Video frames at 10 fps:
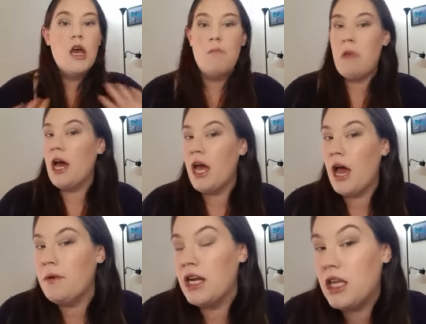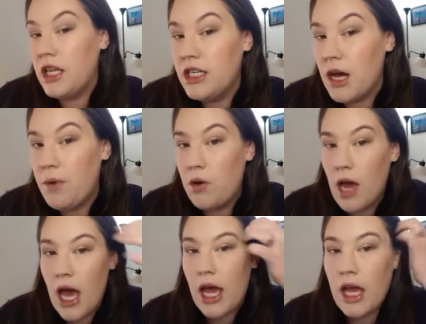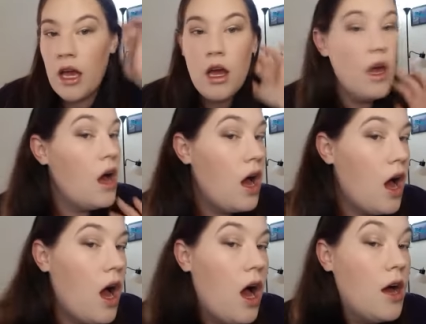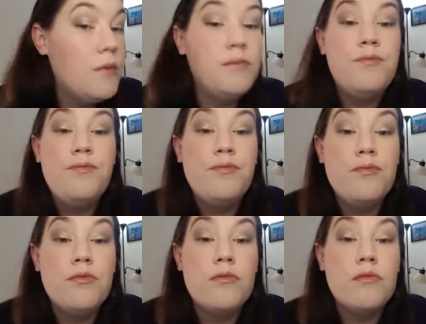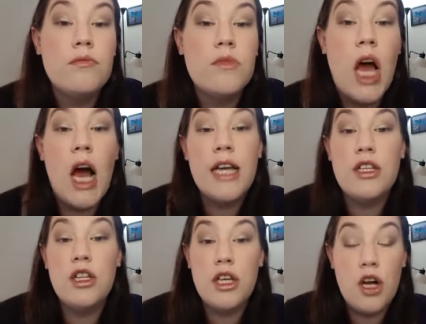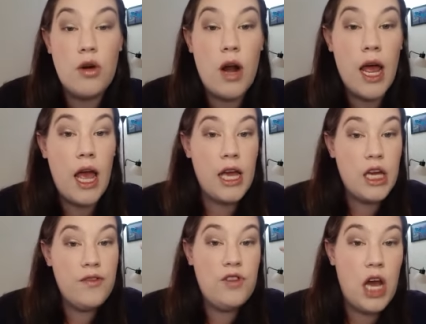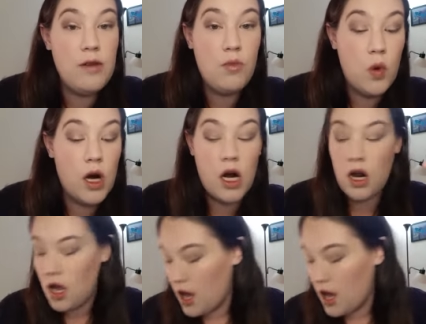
but I mean, it cleaned up okay. Um, the eyes are looking all right. I could have done more